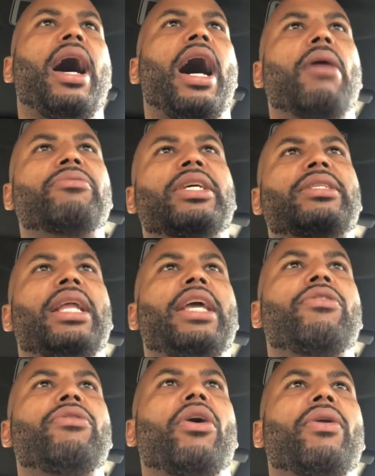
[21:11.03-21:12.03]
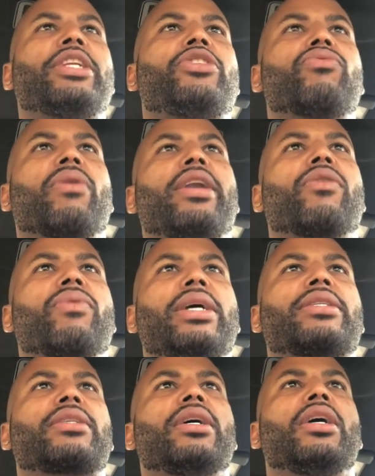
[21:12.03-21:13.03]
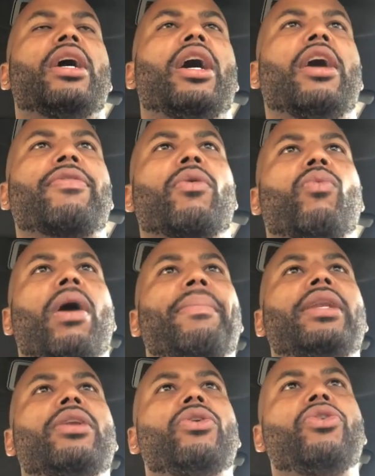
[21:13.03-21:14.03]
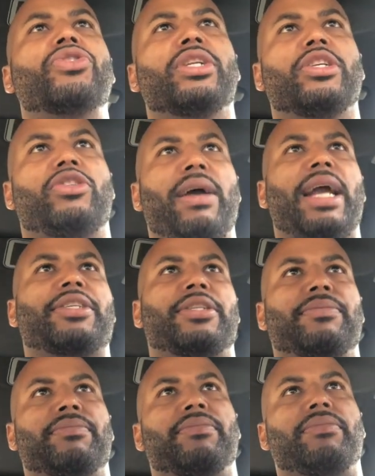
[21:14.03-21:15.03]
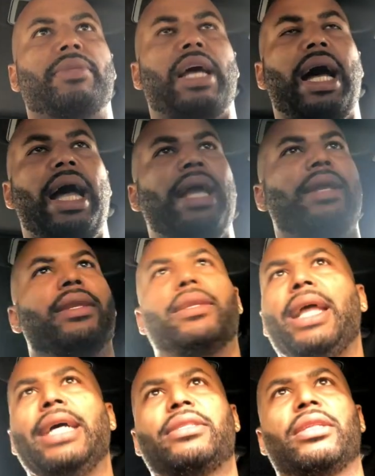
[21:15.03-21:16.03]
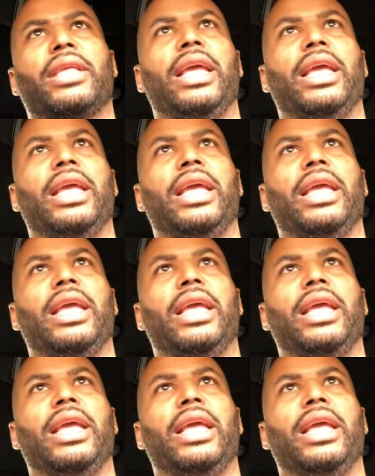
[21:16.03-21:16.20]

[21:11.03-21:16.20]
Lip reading: I'm just letting you know that you run the risk of the woman losing attraction. All right, that's the